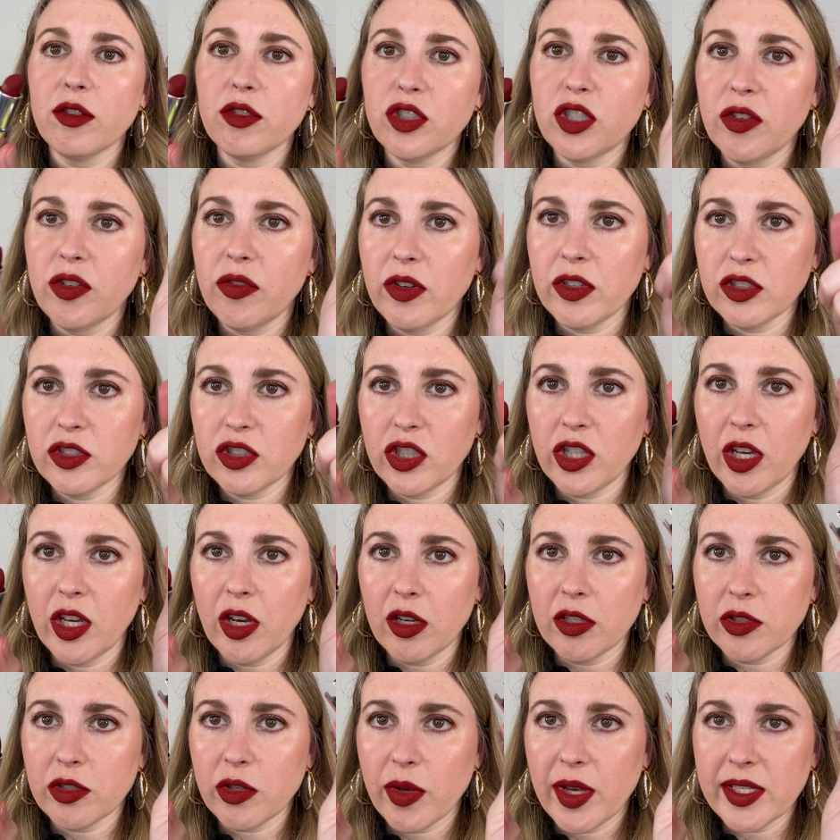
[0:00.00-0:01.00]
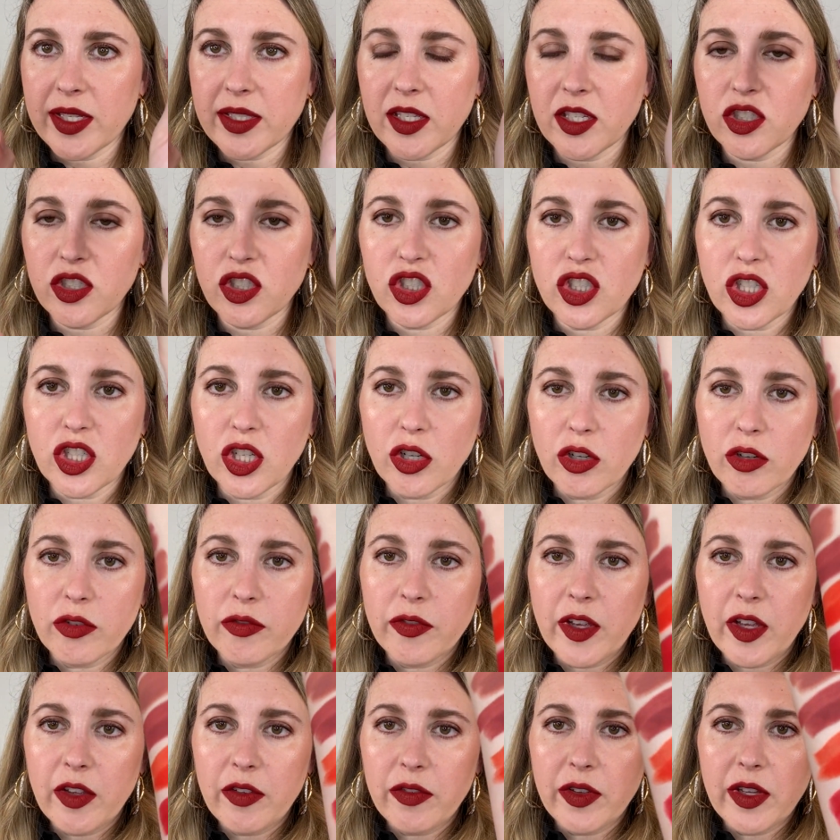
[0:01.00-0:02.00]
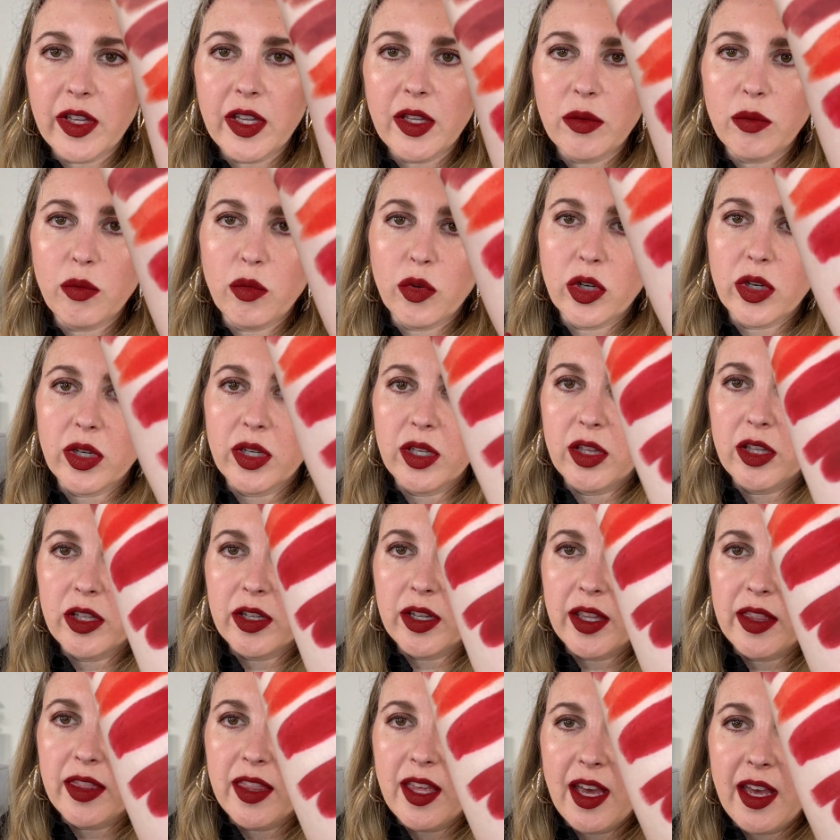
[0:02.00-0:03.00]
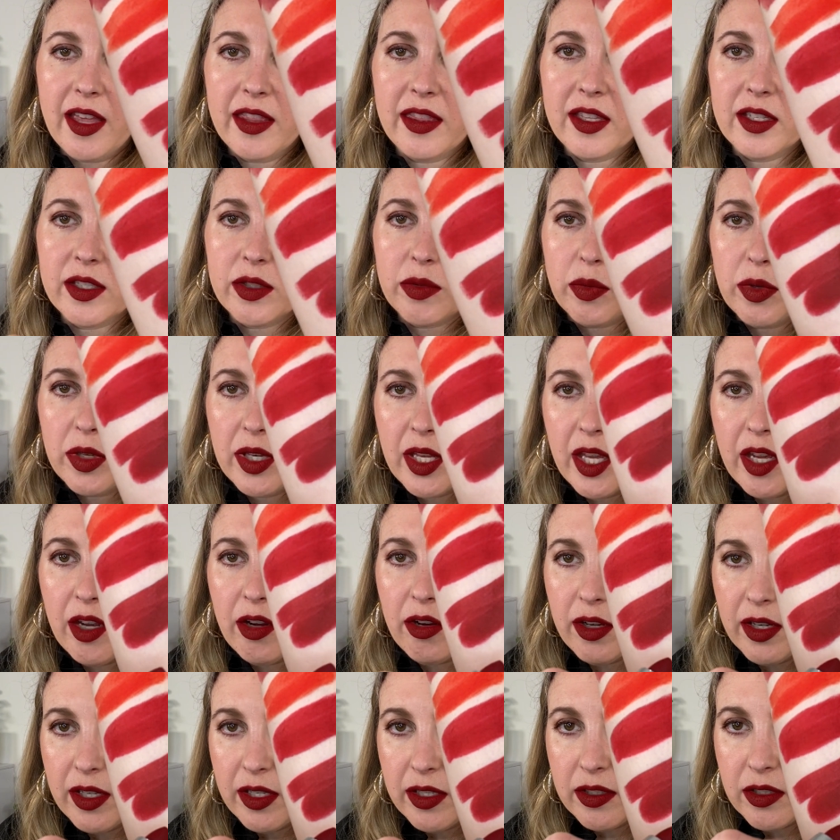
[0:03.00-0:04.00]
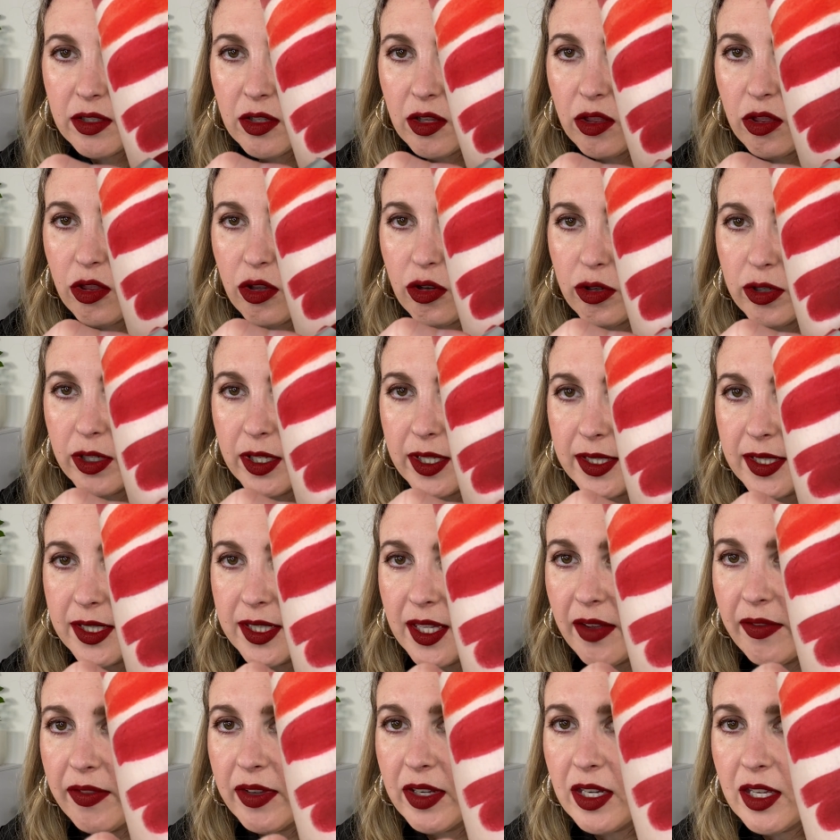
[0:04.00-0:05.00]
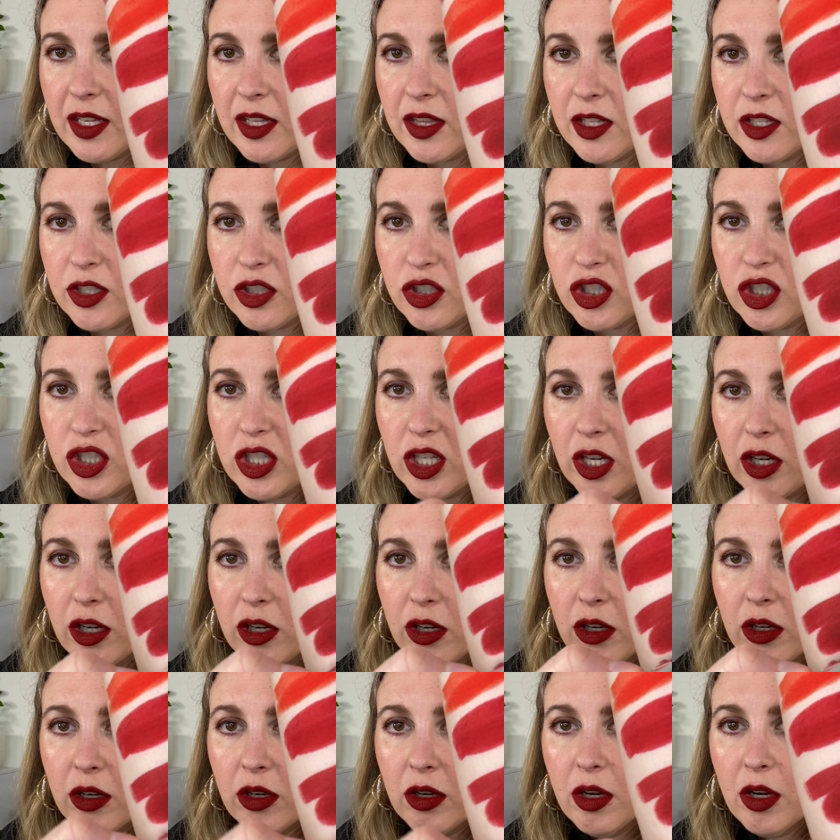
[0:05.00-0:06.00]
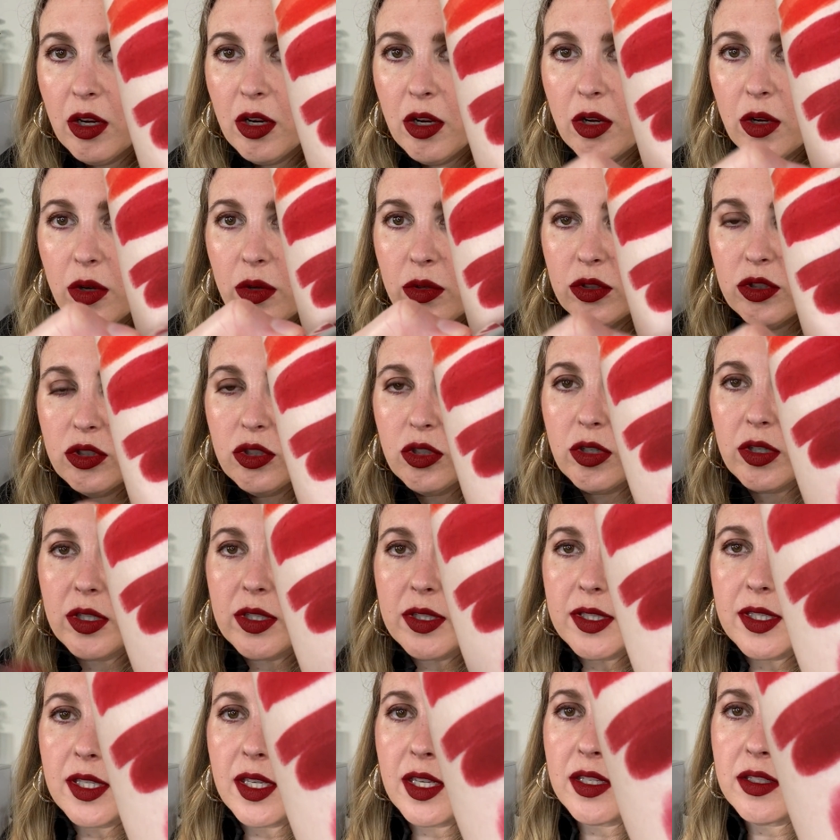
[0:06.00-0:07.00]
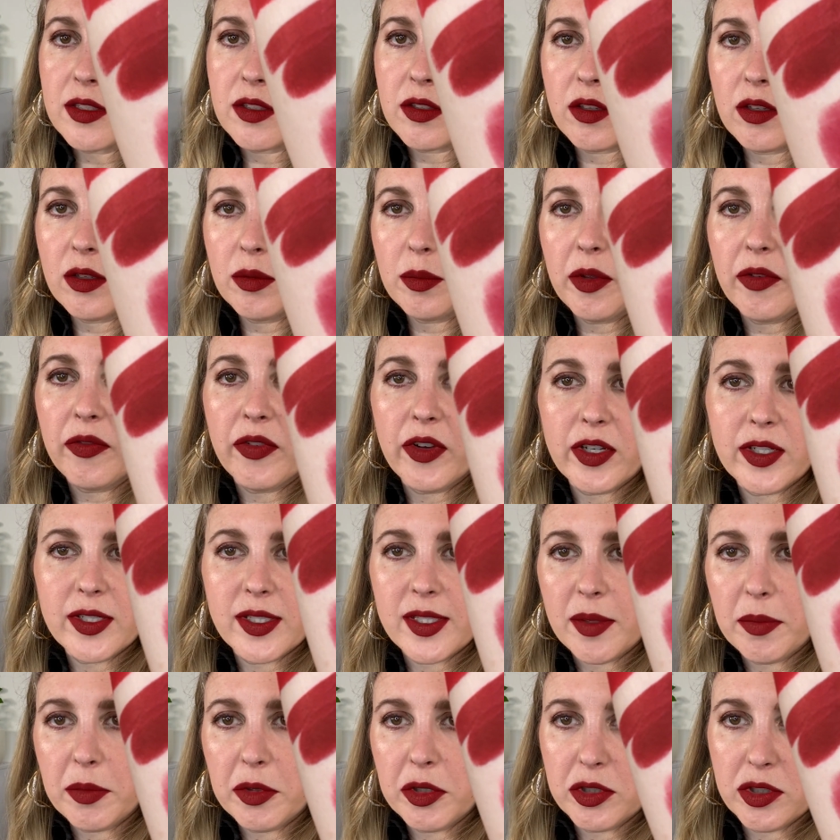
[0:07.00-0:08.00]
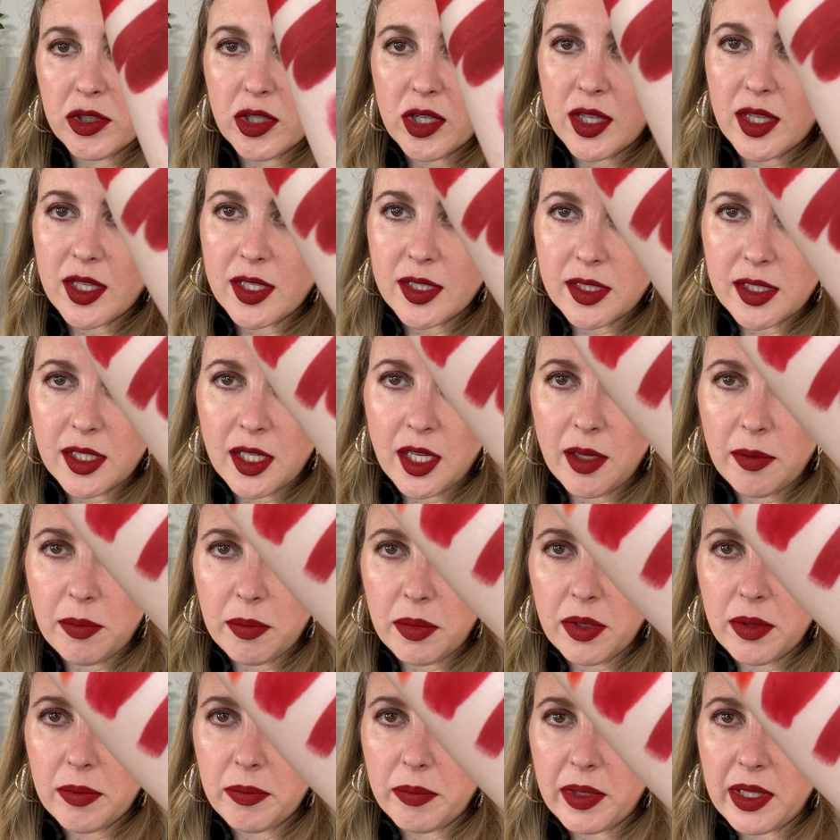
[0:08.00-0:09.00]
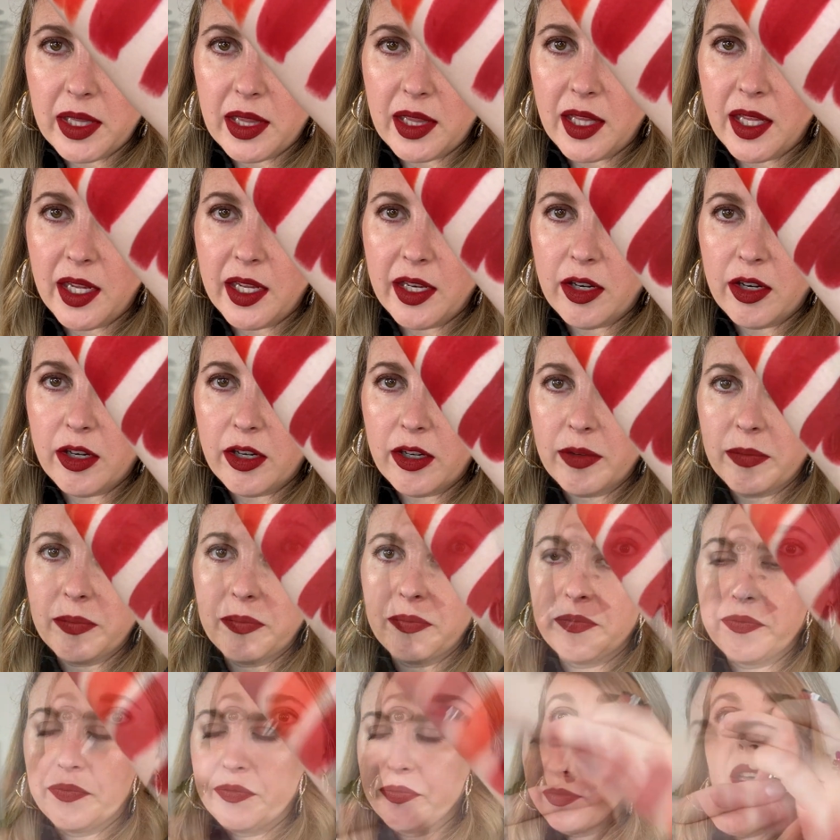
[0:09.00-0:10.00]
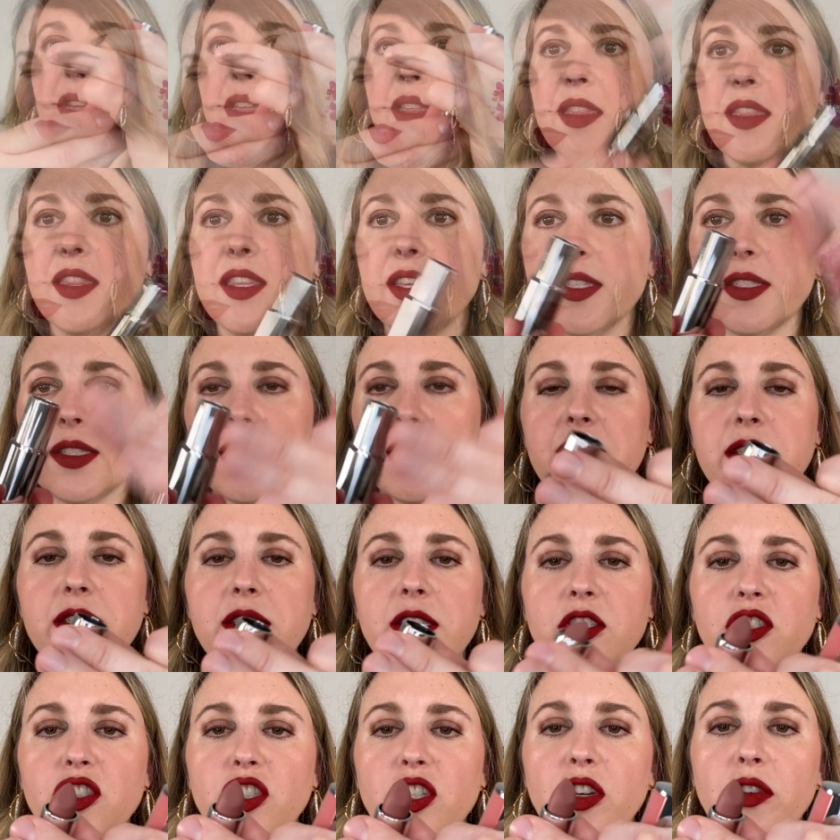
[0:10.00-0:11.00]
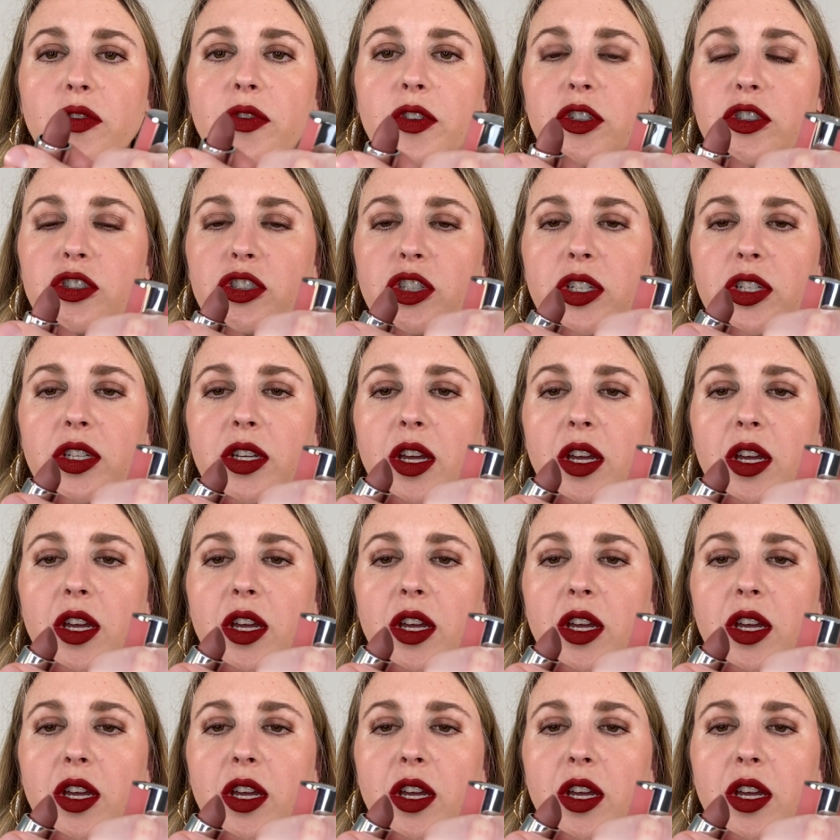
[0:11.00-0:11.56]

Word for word: Givenchy also has a sheer velvet. We're going to look at that. This one here is thirty-seven in the sheer. As you can see, it's going to be very similar to the deep, but lighter. This is the sheer version